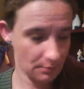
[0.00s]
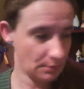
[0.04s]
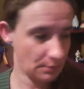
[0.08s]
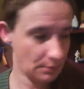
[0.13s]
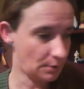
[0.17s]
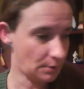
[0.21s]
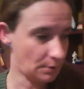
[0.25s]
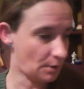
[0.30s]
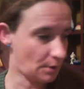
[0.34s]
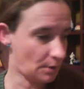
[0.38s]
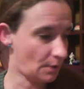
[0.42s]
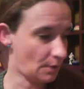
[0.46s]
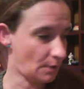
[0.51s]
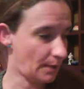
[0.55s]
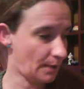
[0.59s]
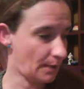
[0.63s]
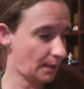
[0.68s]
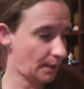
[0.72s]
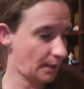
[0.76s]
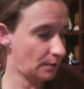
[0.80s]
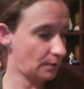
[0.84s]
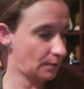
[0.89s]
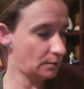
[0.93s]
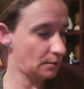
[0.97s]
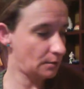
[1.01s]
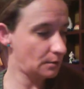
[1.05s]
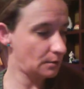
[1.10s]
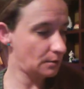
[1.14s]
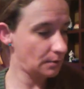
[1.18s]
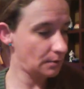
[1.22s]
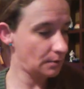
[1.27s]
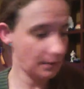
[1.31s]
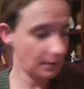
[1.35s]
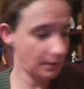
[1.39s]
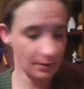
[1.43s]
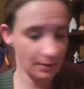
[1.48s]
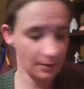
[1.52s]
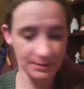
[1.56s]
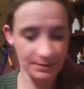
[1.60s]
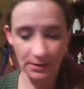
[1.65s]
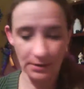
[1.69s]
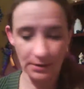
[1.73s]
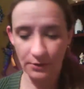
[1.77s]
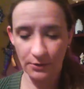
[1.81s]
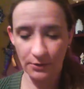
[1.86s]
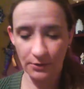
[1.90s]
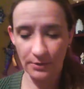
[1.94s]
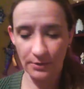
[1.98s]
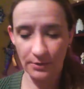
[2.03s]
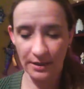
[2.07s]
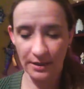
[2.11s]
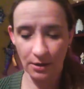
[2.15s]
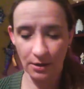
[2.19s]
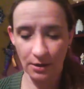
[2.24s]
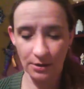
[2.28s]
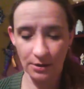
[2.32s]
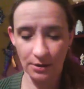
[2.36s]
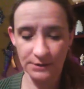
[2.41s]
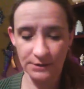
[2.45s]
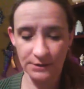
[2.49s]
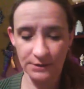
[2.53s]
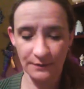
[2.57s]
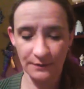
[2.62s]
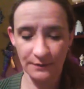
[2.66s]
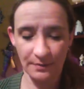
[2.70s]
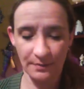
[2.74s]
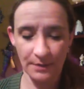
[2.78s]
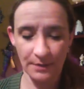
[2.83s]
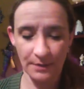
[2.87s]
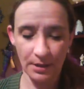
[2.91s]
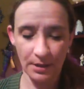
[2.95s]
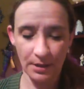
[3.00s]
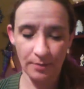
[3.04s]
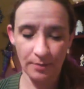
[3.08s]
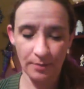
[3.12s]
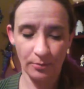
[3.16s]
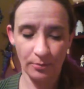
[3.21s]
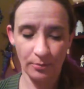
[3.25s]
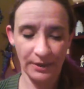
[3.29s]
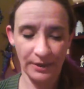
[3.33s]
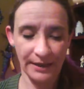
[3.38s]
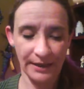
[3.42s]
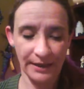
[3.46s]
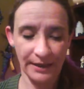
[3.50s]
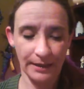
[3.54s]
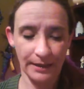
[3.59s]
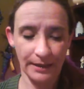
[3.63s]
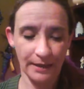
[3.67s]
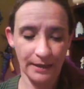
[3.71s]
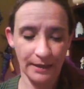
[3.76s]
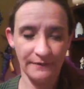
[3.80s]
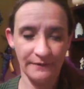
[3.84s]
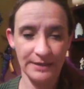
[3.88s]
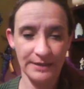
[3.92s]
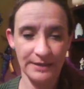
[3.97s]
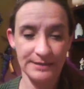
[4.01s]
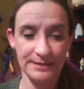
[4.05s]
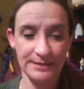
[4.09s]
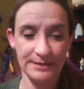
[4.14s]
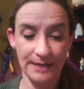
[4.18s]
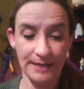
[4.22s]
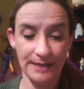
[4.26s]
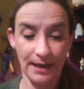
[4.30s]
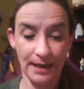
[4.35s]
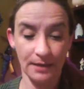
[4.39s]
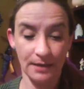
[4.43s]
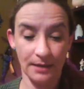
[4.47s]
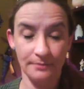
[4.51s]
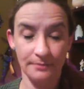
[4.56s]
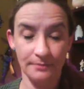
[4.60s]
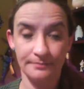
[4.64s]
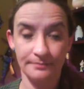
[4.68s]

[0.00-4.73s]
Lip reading: all right. Here is our 3 cards from Brianna Hubby's deck.